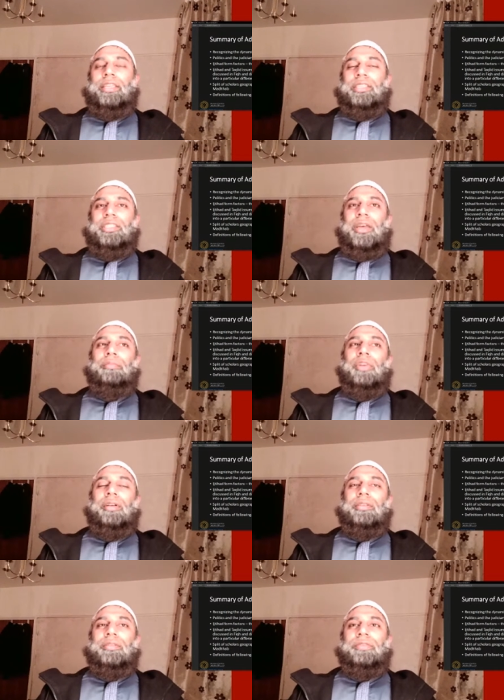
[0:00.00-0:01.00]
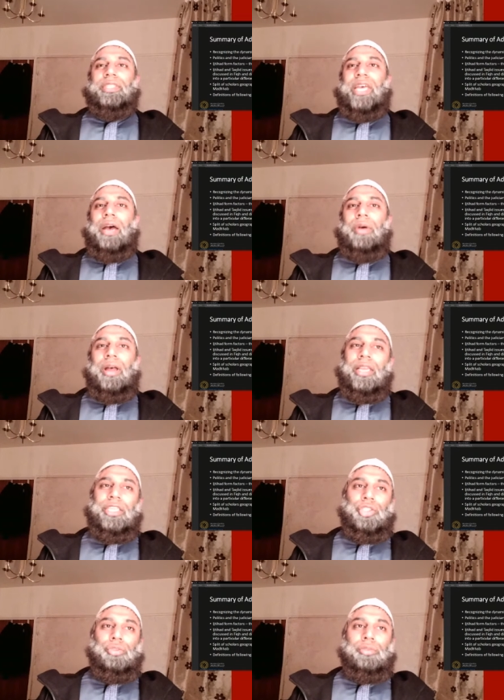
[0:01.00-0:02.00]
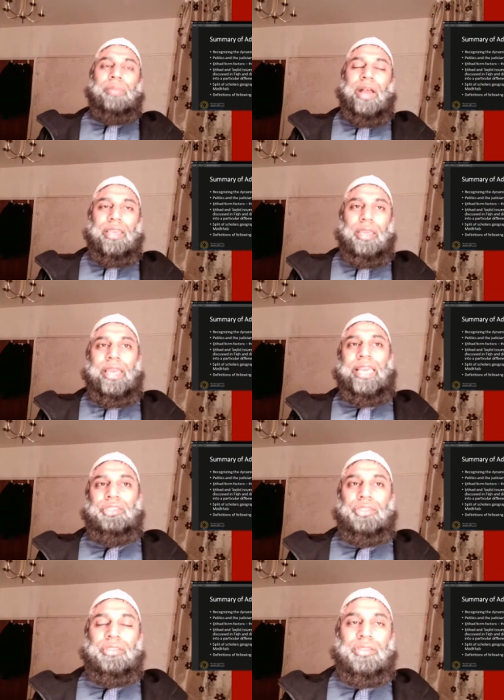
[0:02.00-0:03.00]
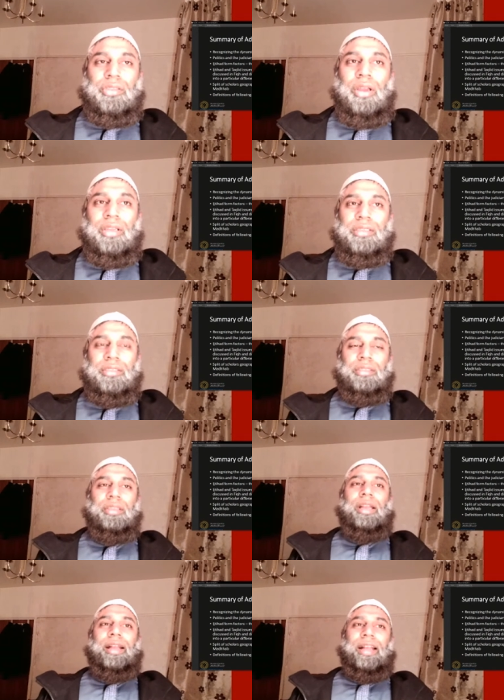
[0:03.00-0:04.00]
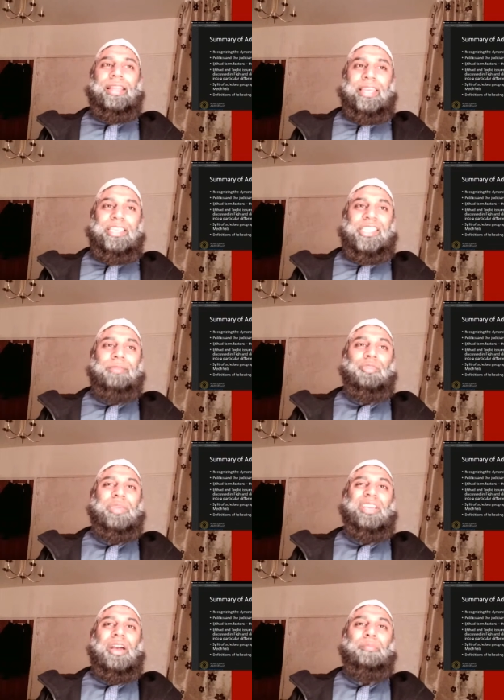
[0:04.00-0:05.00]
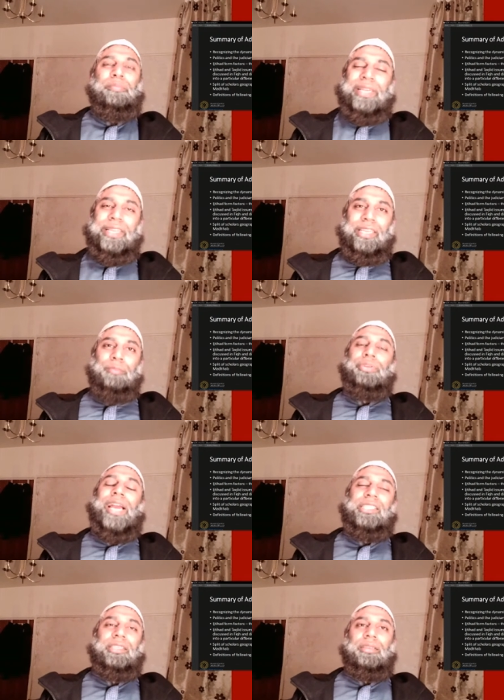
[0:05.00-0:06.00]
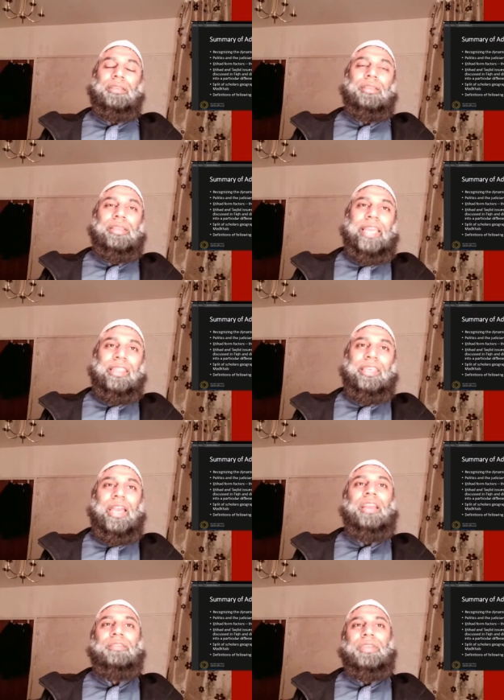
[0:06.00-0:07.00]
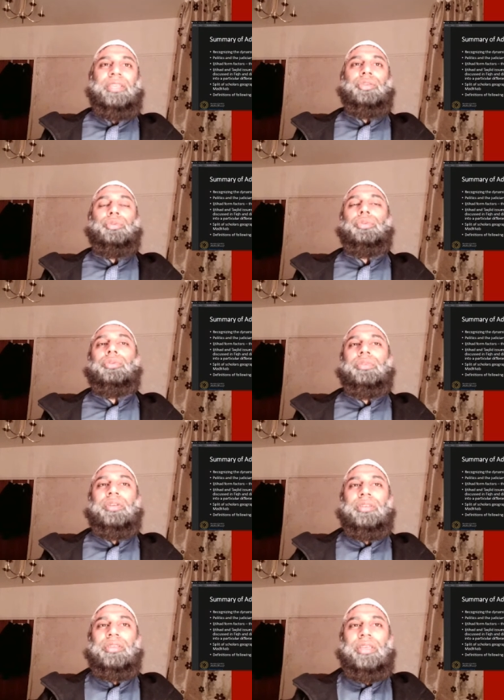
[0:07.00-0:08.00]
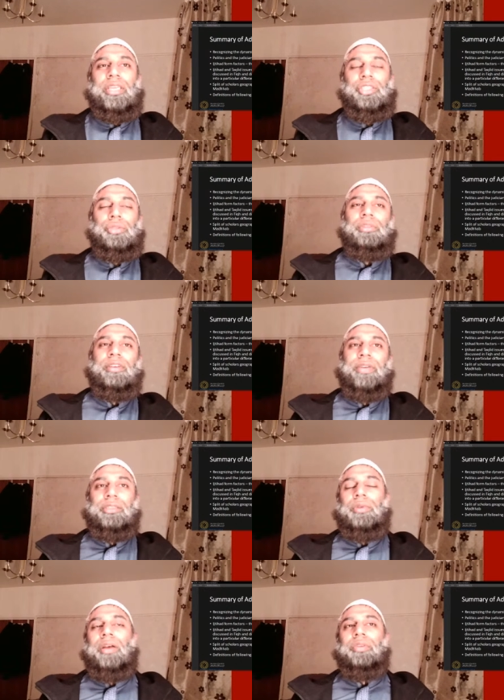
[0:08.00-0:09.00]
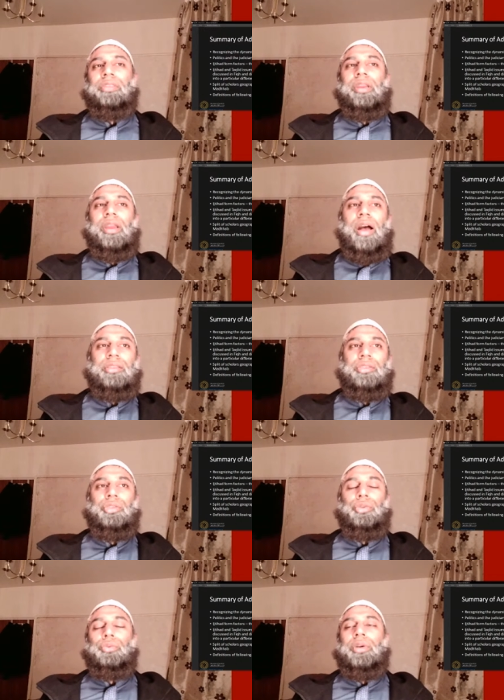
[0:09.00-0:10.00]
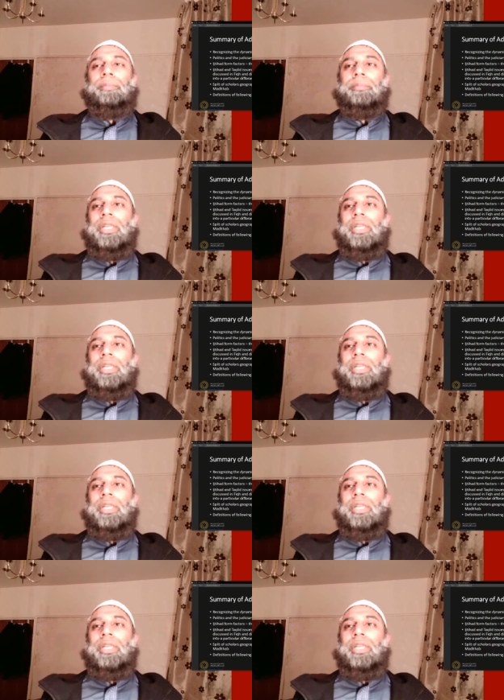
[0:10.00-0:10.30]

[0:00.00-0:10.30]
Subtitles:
some fatwa issued by ancient scholars? They seem to be completely impractical, like the Hanafis, who issued the fatwa with regards to